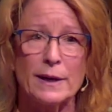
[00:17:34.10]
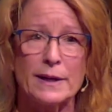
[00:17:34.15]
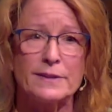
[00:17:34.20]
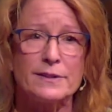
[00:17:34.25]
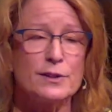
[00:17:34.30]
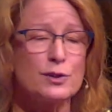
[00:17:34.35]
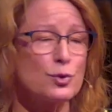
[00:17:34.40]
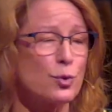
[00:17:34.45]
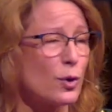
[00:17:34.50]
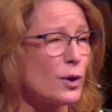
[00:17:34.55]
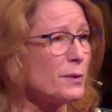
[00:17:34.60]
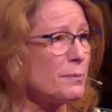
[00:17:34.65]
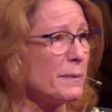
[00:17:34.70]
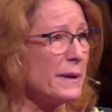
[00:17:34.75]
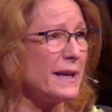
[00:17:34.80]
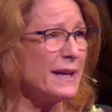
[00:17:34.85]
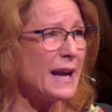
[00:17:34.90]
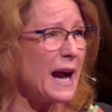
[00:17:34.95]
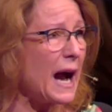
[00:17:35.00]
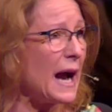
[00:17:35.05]
directed toward
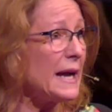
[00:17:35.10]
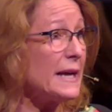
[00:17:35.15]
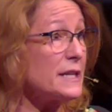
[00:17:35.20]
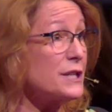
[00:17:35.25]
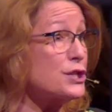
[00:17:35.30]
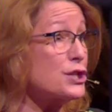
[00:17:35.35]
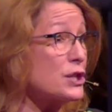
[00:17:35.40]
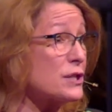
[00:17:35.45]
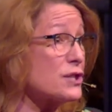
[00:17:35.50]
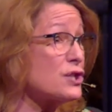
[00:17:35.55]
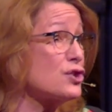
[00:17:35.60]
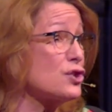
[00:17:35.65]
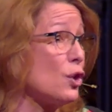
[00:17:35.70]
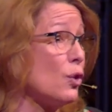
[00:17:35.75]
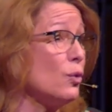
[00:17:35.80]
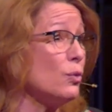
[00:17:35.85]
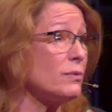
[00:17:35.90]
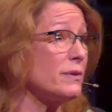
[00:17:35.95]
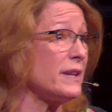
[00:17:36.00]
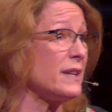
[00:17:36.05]
me, I just
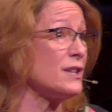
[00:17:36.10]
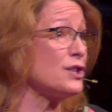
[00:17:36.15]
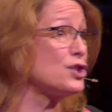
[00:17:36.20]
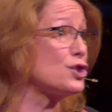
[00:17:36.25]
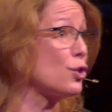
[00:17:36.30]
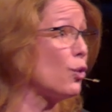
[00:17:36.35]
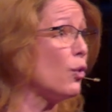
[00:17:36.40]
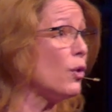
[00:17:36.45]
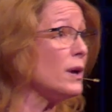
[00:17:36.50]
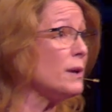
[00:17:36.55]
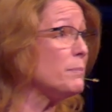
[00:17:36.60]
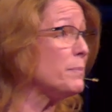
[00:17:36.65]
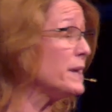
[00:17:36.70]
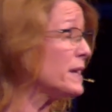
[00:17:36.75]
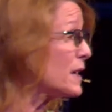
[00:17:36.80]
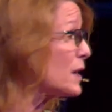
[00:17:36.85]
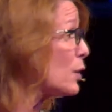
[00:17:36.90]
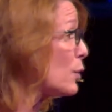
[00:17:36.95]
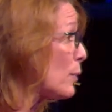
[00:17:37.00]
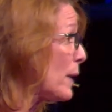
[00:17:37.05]
don't enjoy
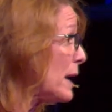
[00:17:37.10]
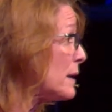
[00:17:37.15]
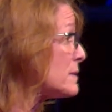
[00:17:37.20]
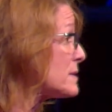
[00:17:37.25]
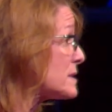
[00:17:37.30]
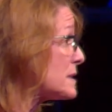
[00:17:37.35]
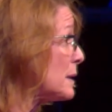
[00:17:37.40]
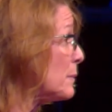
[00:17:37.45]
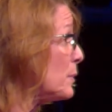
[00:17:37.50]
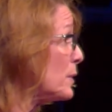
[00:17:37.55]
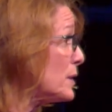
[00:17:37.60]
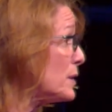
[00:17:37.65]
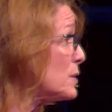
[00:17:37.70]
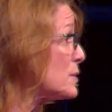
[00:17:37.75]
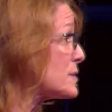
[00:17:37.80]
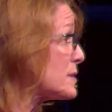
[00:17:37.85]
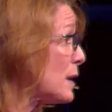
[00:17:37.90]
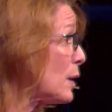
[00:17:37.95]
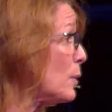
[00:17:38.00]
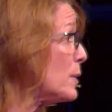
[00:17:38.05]
being around someone
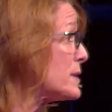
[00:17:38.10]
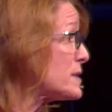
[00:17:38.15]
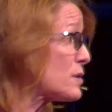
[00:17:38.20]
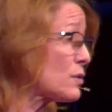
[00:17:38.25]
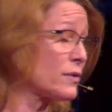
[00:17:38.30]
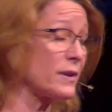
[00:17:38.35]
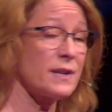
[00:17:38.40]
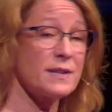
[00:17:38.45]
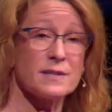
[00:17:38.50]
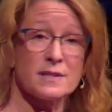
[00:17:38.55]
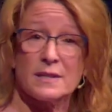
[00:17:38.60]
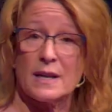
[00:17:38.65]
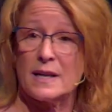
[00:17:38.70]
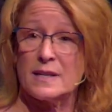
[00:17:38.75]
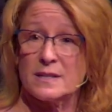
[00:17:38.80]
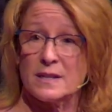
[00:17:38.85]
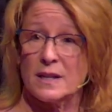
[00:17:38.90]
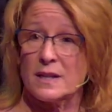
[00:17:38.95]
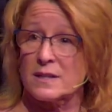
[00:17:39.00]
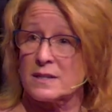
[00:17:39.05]
who's always
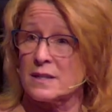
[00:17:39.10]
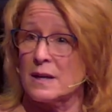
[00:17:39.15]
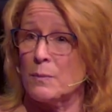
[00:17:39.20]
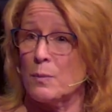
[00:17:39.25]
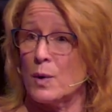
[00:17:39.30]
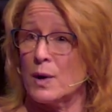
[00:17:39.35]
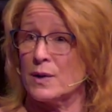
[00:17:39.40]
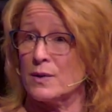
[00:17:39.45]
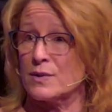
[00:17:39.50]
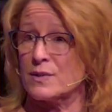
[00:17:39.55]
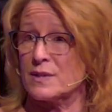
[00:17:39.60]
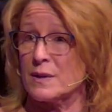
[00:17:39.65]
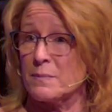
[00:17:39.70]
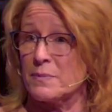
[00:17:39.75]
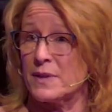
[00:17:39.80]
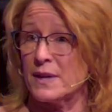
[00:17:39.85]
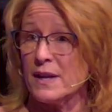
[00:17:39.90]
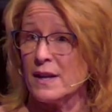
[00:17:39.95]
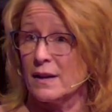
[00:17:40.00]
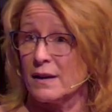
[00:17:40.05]
criticizing someone or
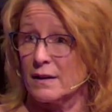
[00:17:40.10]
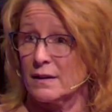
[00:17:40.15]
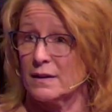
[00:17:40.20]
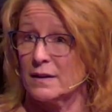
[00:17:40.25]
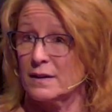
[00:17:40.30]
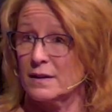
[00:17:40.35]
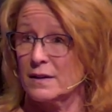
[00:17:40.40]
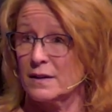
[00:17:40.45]
something.